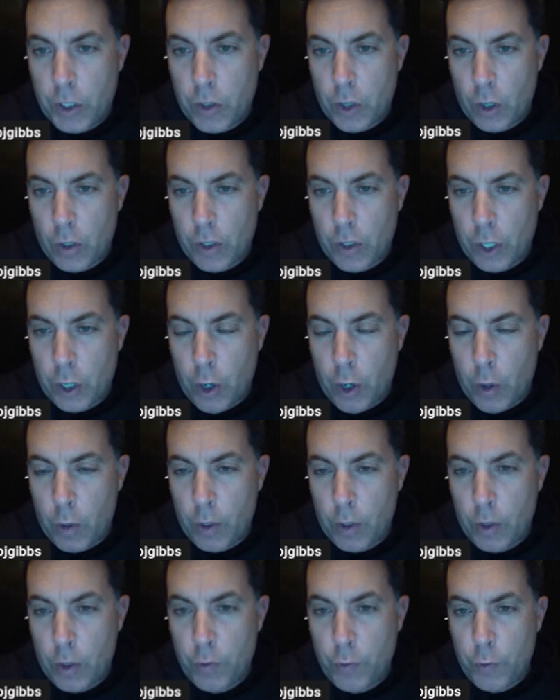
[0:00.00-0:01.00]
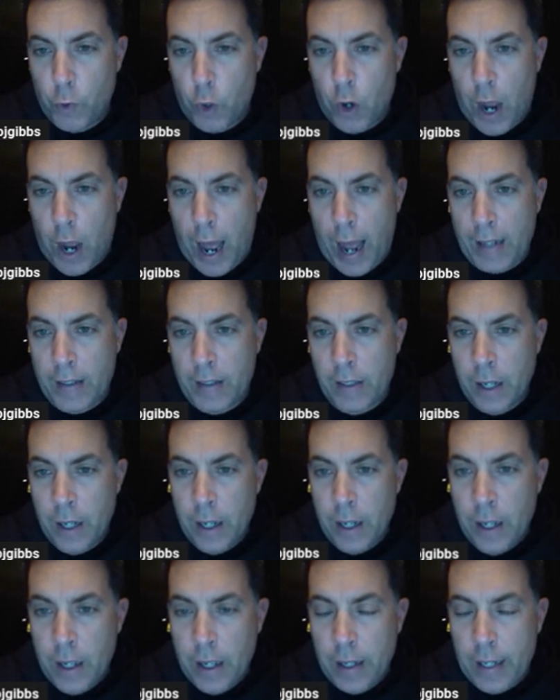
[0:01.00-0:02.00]
our zero and two four eyes.
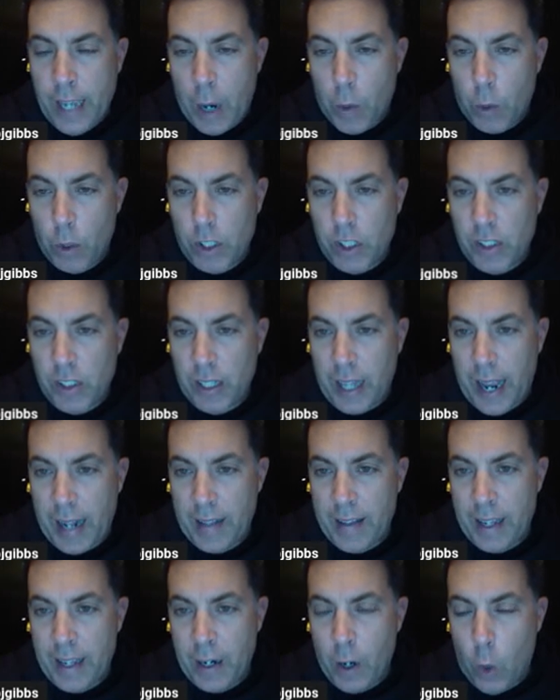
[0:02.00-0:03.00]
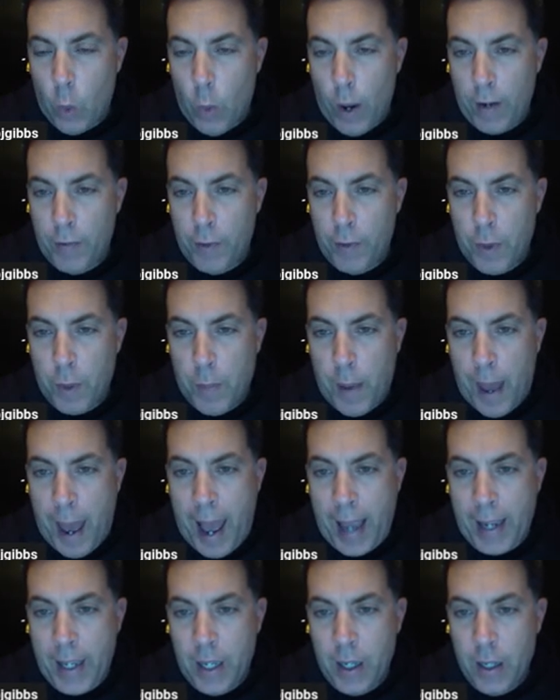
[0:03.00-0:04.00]
Again, we're slanting away from the
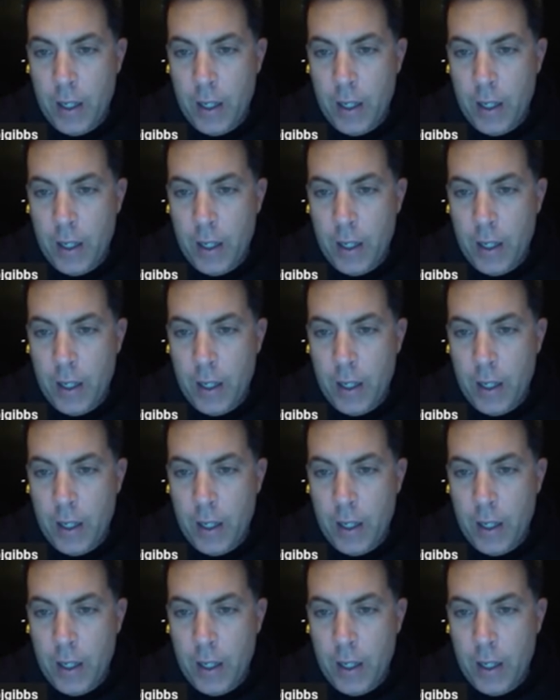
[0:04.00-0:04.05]
back.